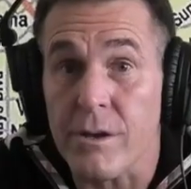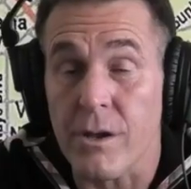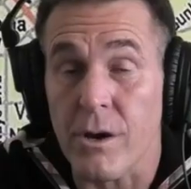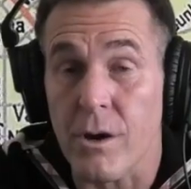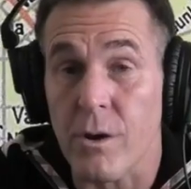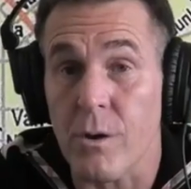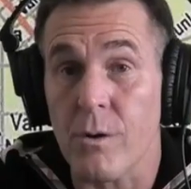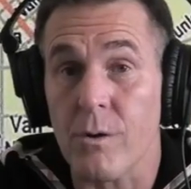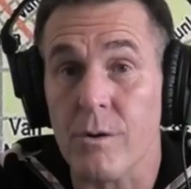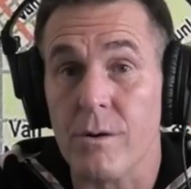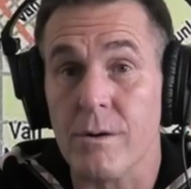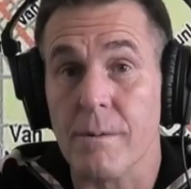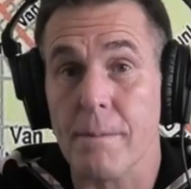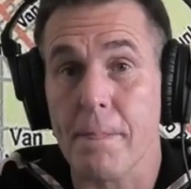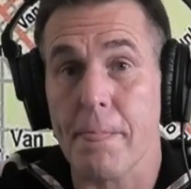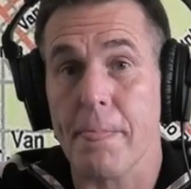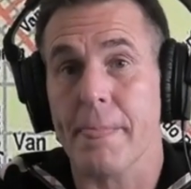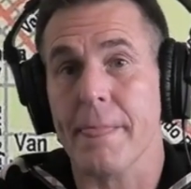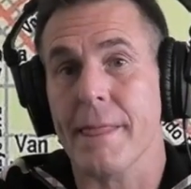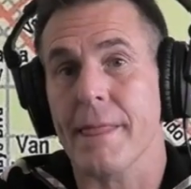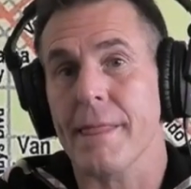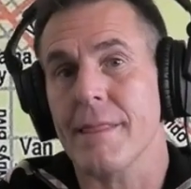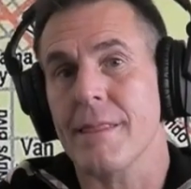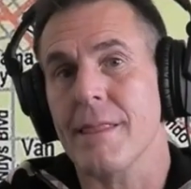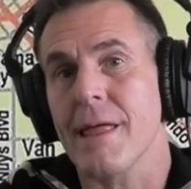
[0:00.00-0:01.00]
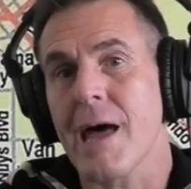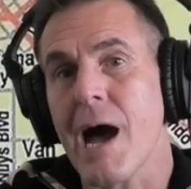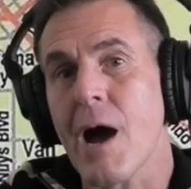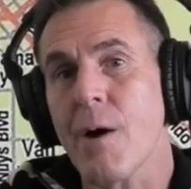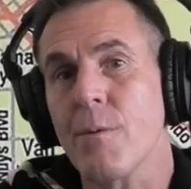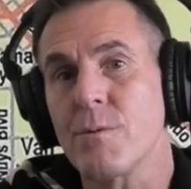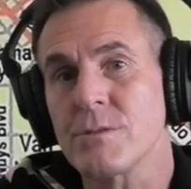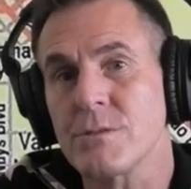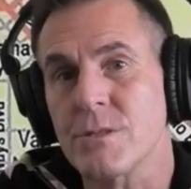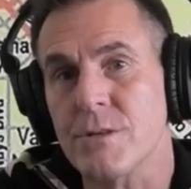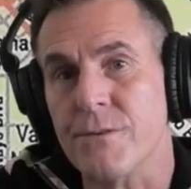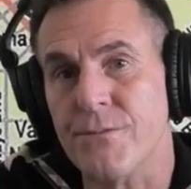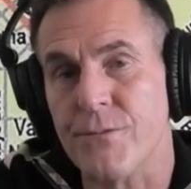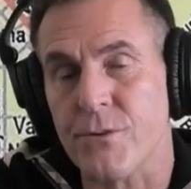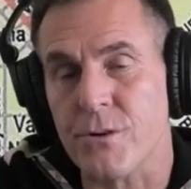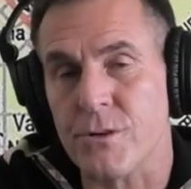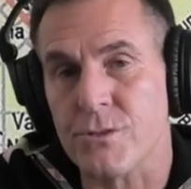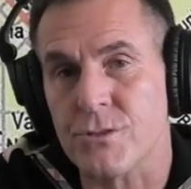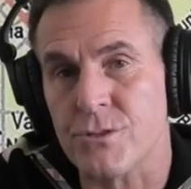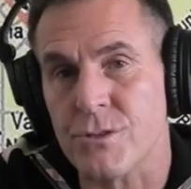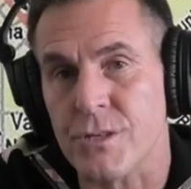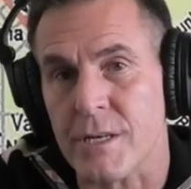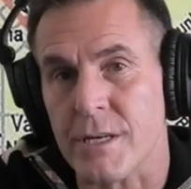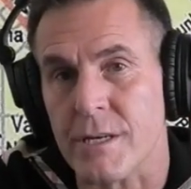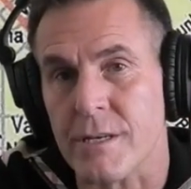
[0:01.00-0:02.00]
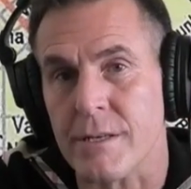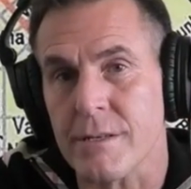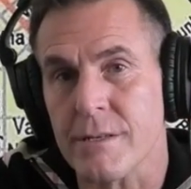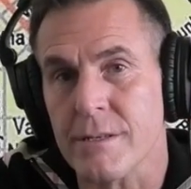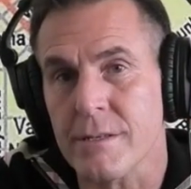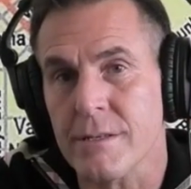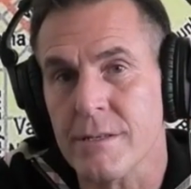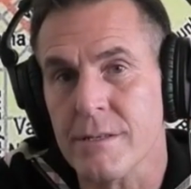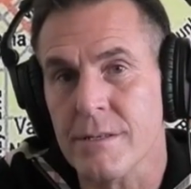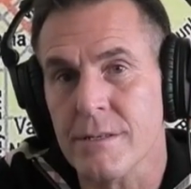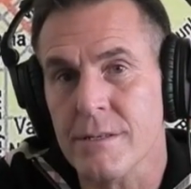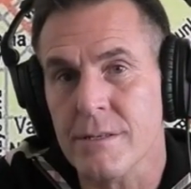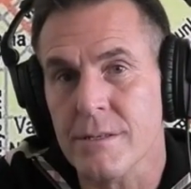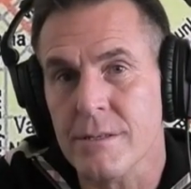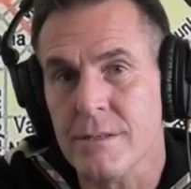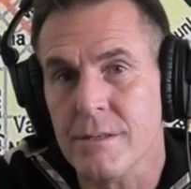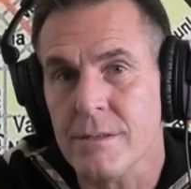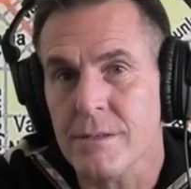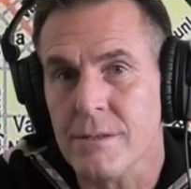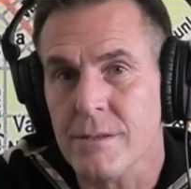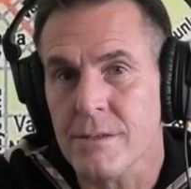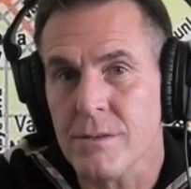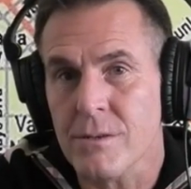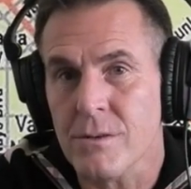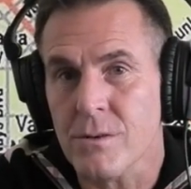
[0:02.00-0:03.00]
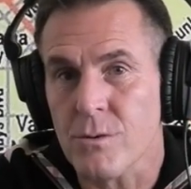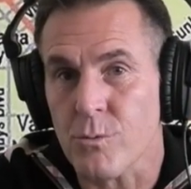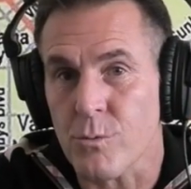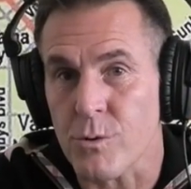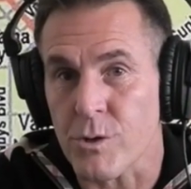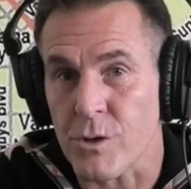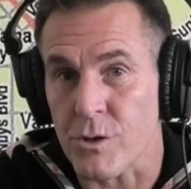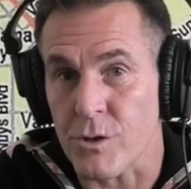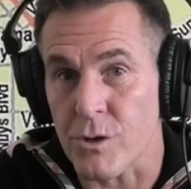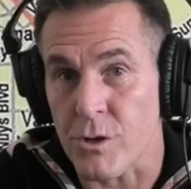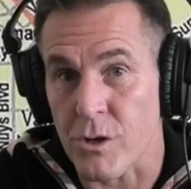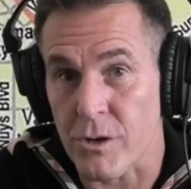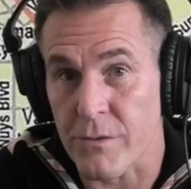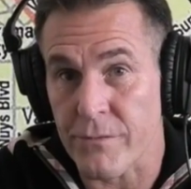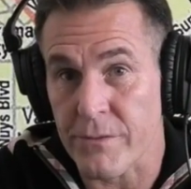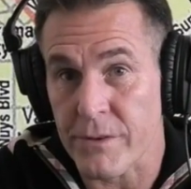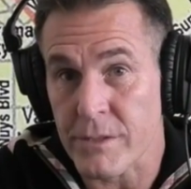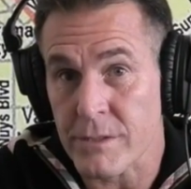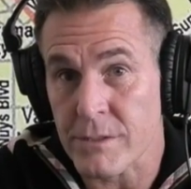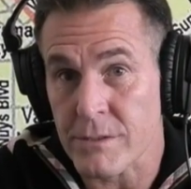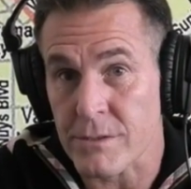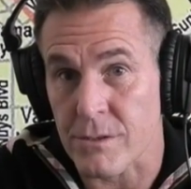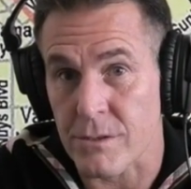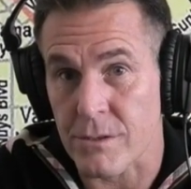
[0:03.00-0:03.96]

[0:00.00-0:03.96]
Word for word: to know, how was your first scene? Were you nervous